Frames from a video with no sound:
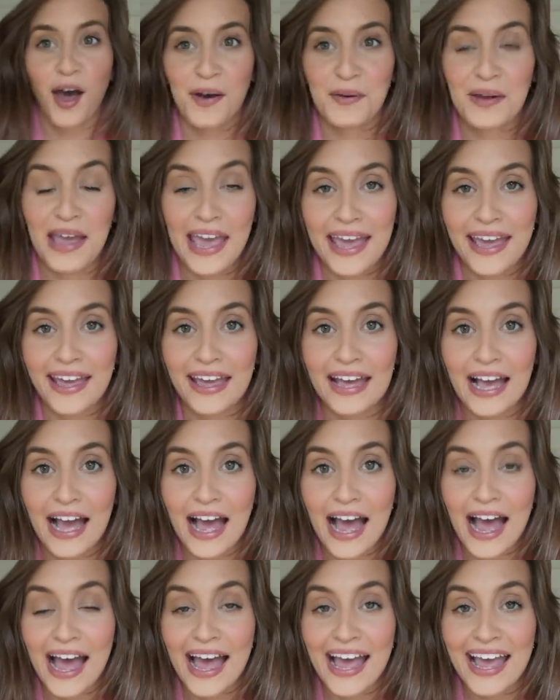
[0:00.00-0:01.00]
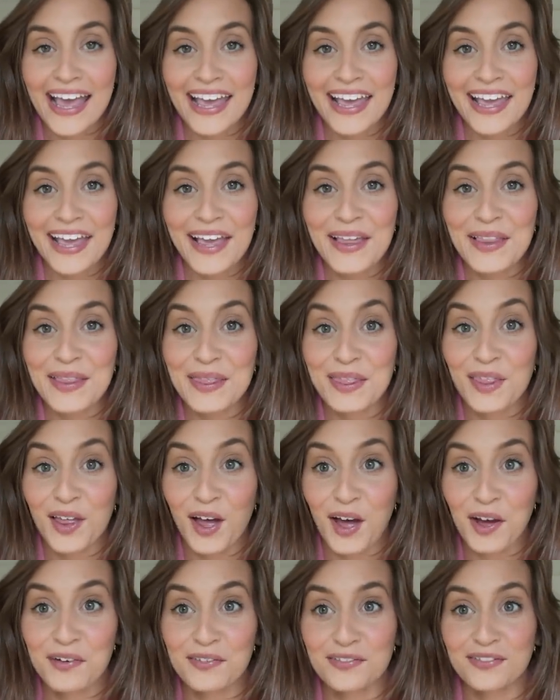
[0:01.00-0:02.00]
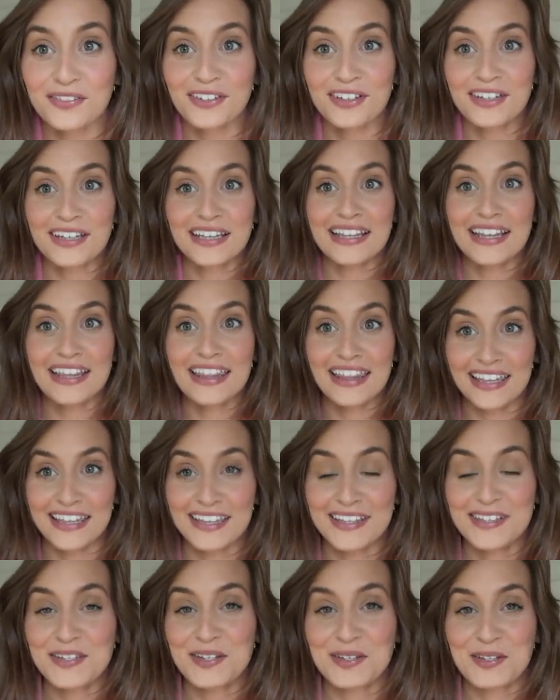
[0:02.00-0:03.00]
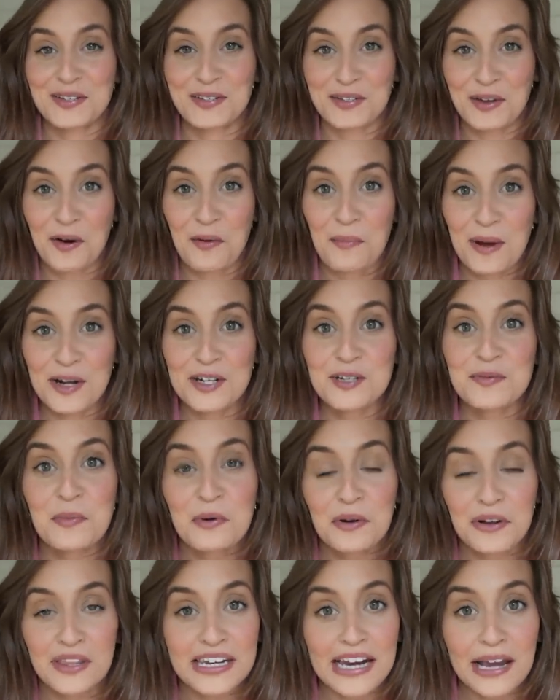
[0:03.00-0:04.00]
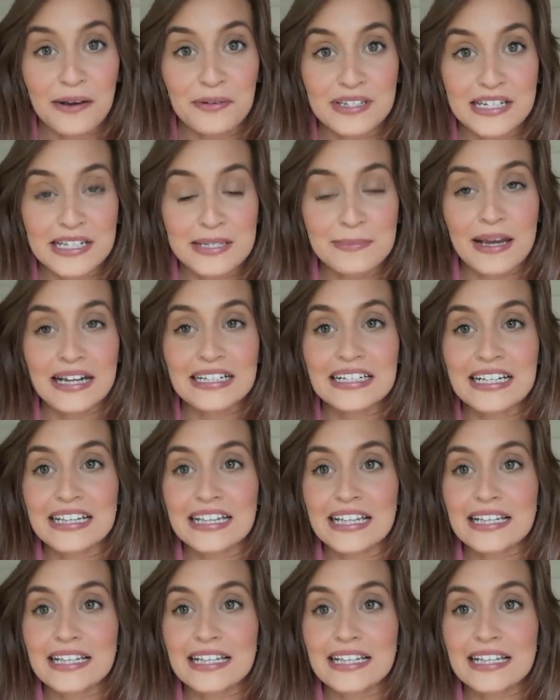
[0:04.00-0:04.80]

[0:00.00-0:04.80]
Okay, I love this so much more than I was expecting.